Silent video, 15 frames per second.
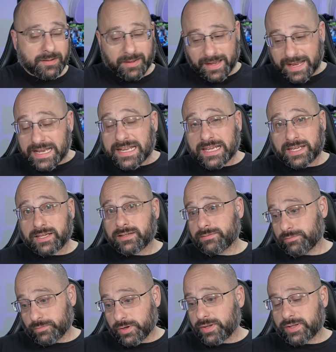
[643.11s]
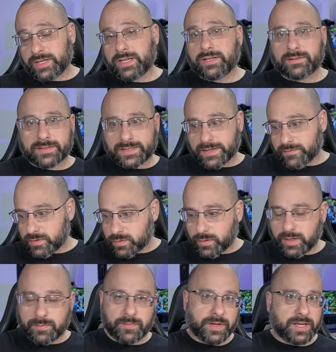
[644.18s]
any, really,
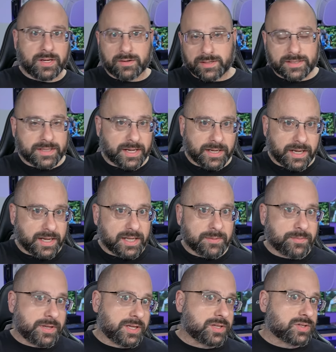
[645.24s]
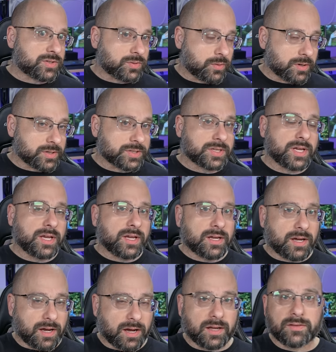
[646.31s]
720p or 1080p source
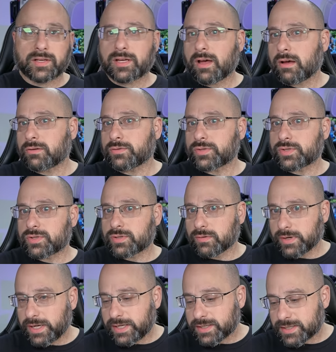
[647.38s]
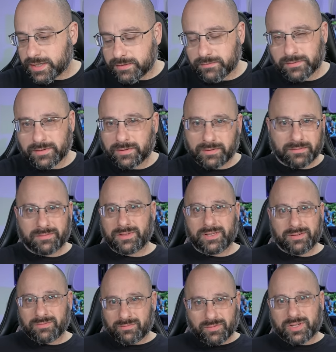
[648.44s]
on the goggle screens. And
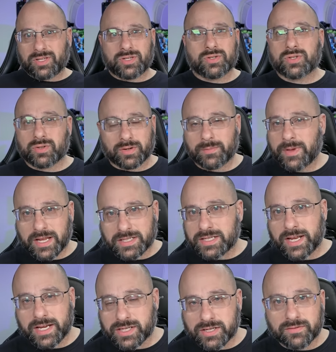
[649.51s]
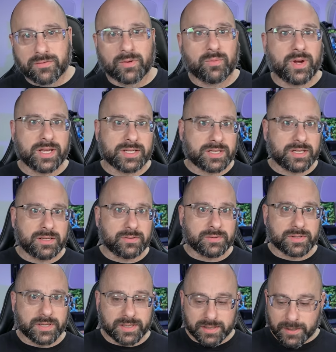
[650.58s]
you could use your imagination for ways to
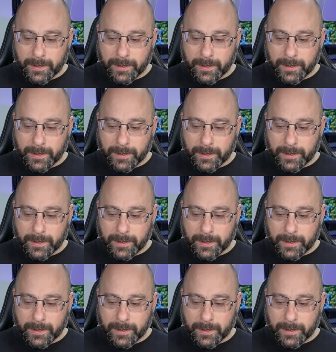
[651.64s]
use this.